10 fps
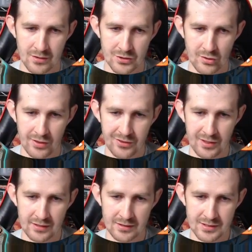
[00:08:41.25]
So I
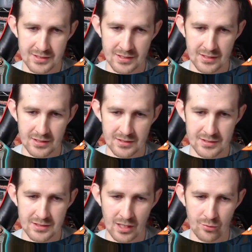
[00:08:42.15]
think this is
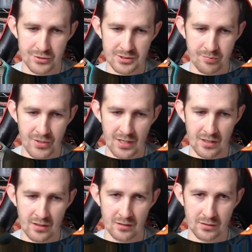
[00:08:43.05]
double
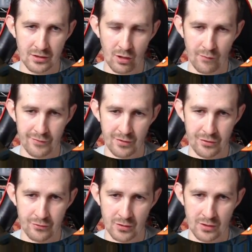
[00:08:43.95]
spell, go for the
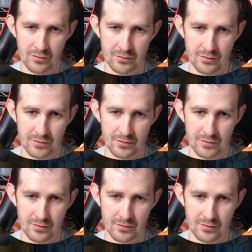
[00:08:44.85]
throat,